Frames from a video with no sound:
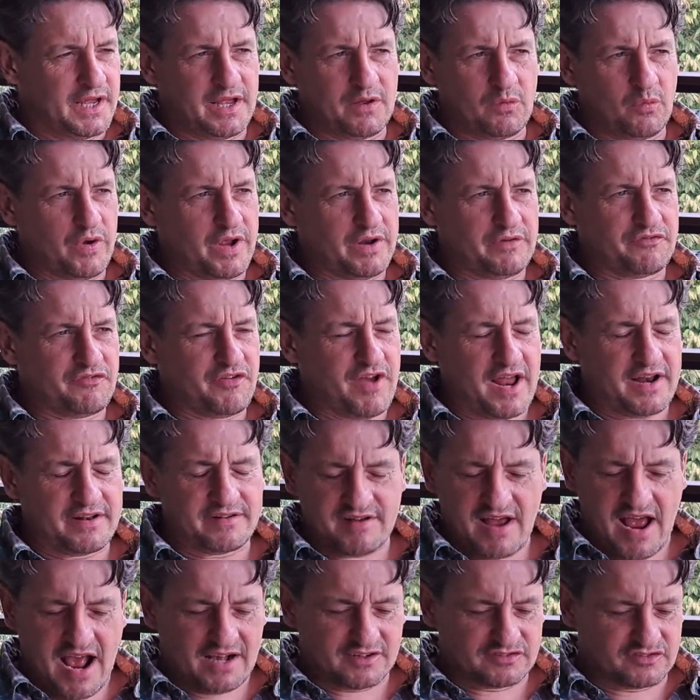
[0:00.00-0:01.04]
It went
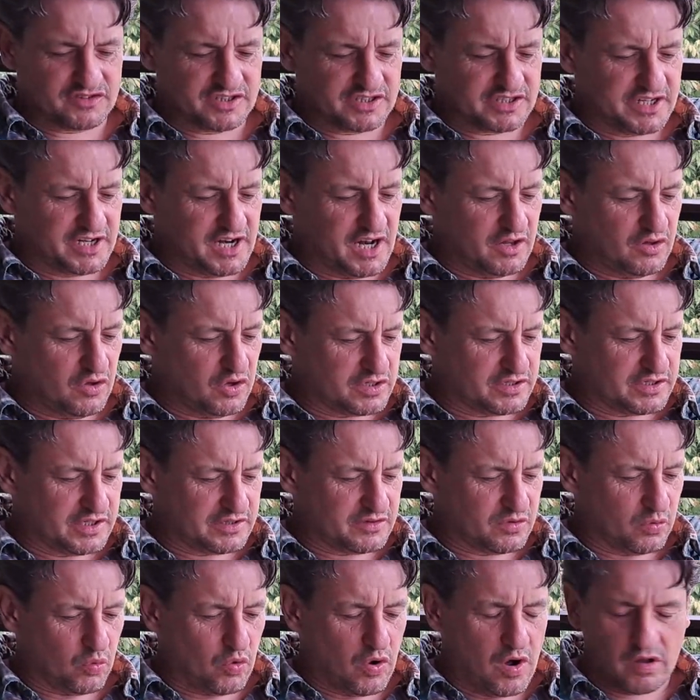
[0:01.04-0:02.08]
fantastic, and I looked
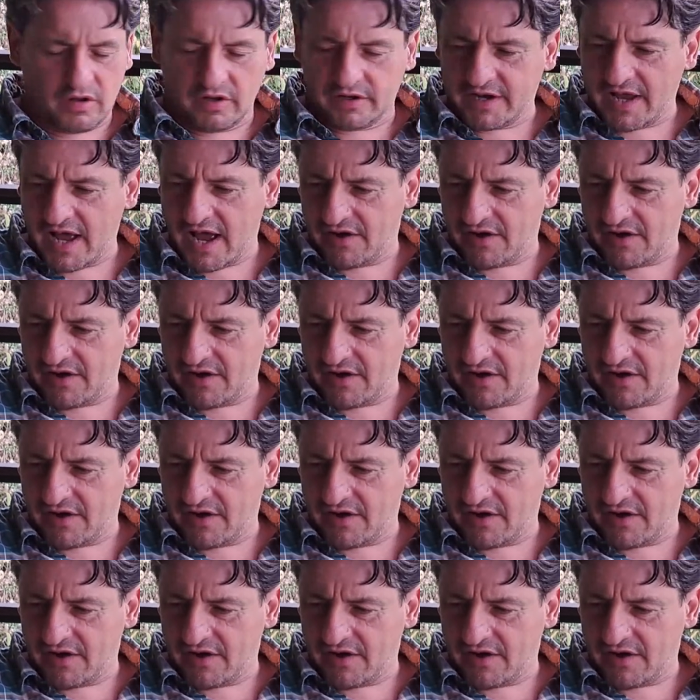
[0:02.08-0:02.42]
at the wallet